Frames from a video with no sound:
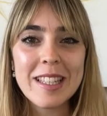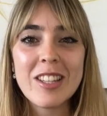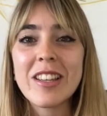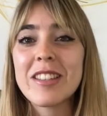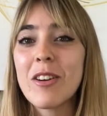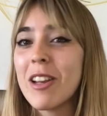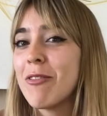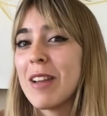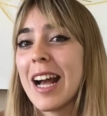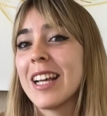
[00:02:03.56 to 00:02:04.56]
such as
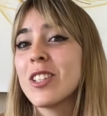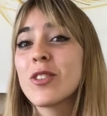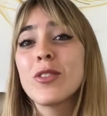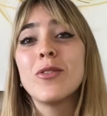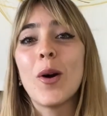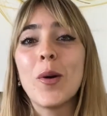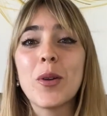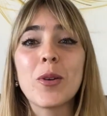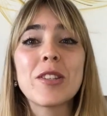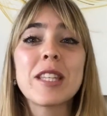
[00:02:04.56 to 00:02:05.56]
Holafly, Truephone,
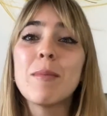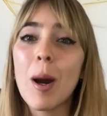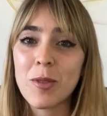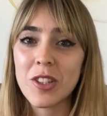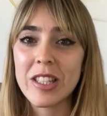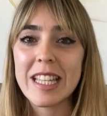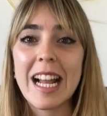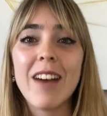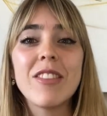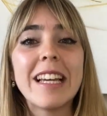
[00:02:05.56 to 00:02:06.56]
or Simoptions that
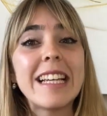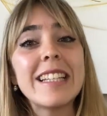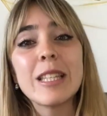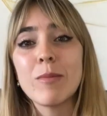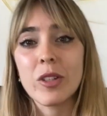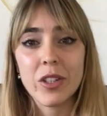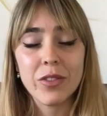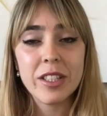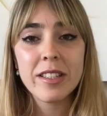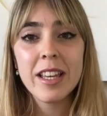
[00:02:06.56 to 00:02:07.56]
have the eSIM
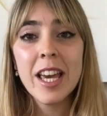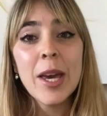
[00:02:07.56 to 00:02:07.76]
service.